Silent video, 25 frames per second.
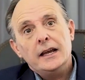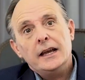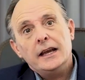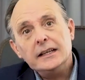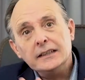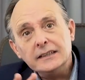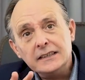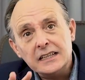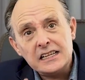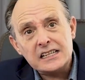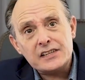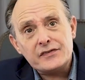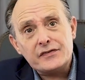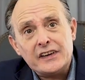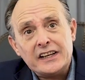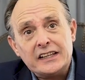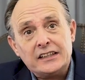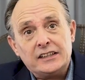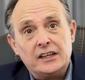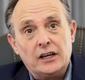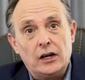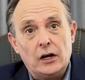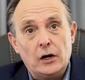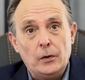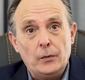In this
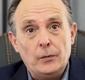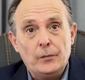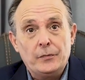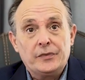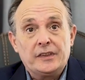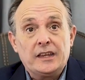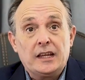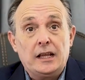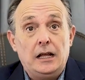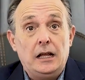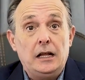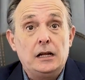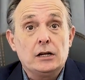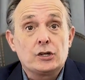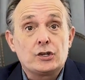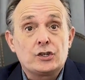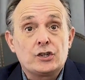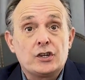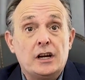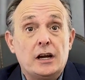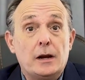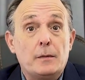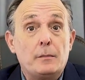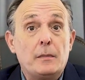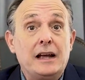video, I'll
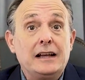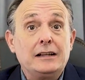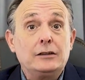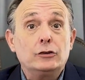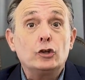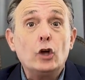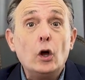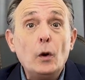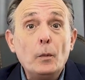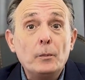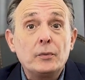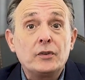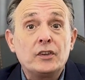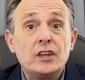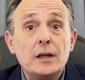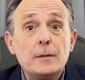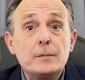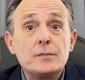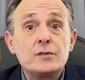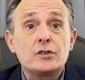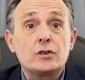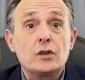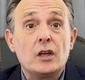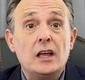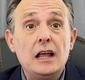share my top
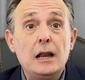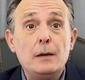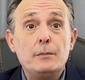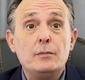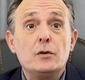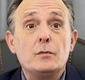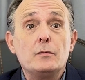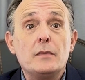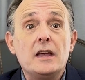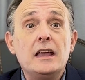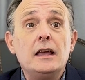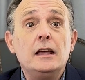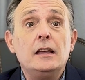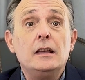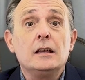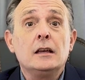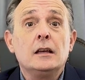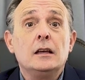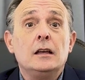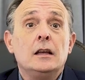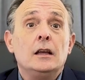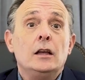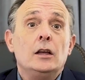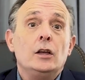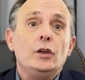tips to help you make
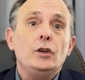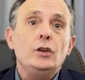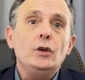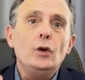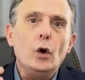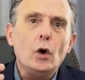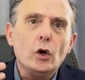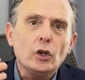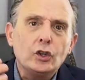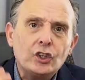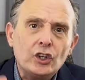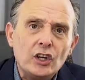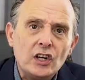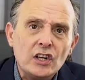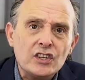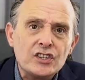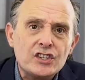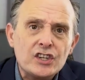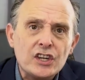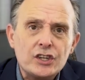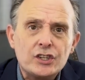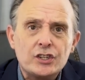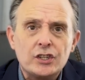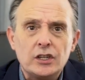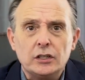your
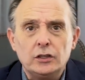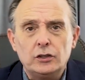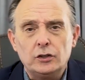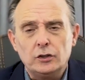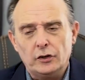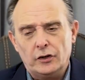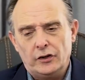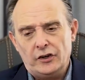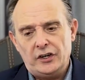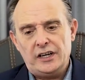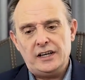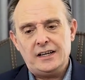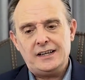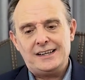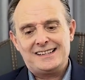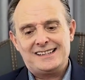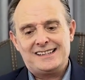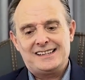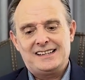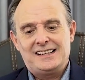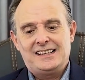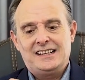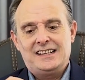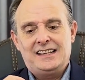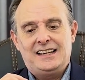transition to
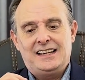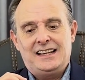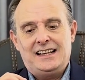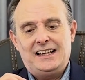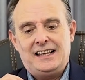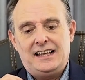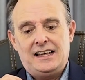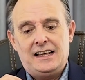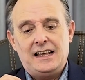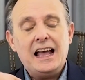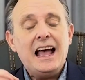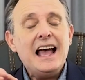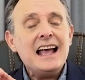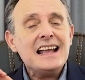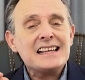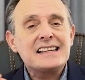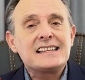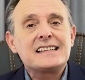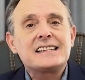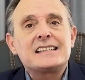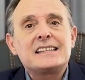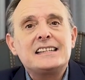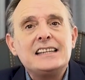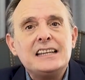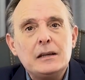Greece as
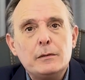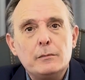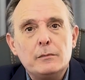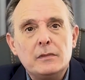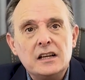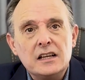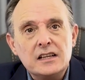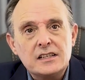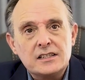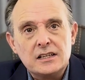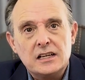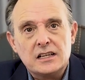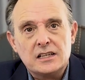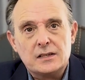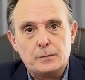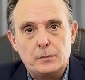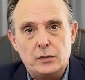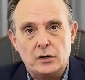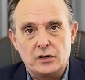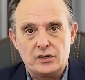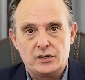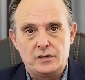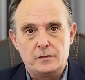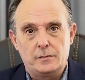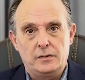seamless as
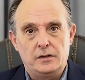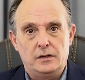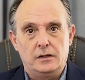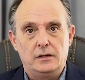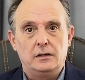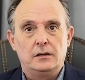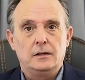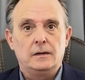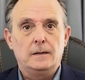possible.